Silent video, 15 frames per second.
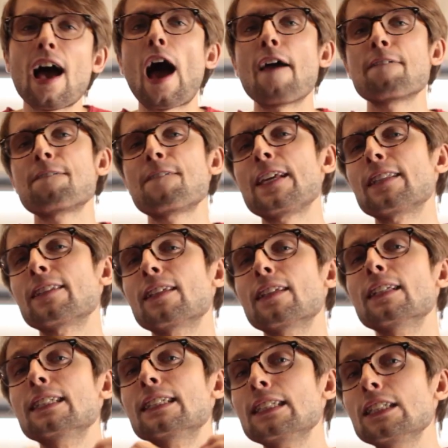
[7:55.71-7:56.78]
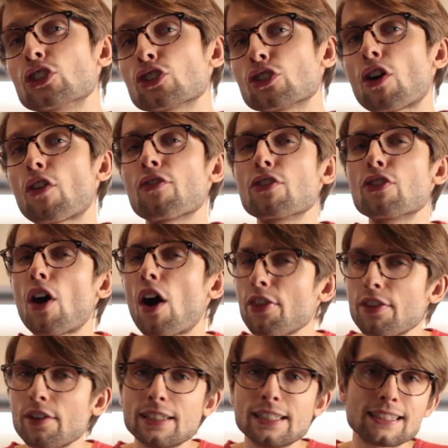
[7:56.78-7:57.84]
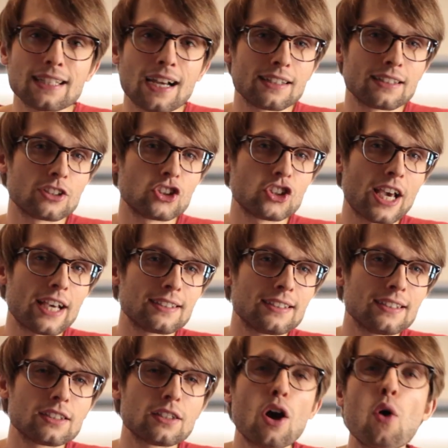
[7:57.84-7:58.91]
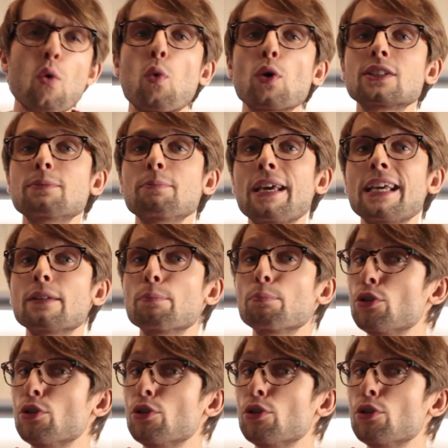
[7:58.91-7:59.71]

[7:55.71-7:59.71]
I think the decision of not redesigning the chassis was made